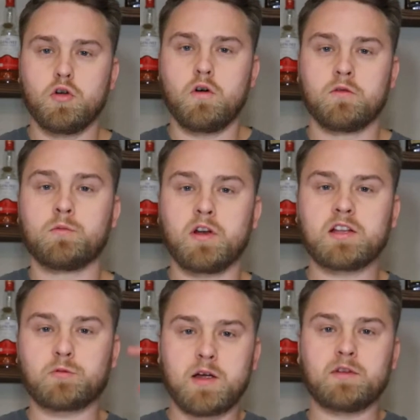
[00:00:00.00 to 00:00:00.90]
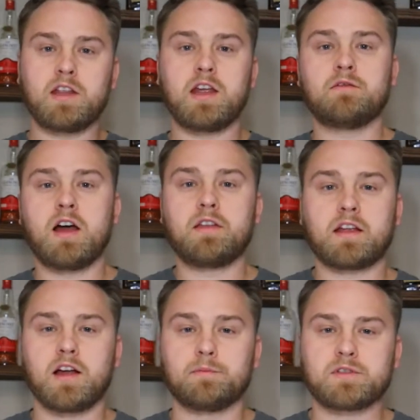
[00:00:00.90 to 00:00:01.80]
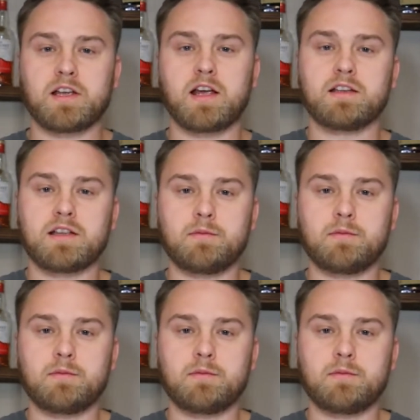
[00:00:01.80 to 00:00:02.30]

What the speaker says: Yo, everybody, it's Whamma Dave. Now that cup-size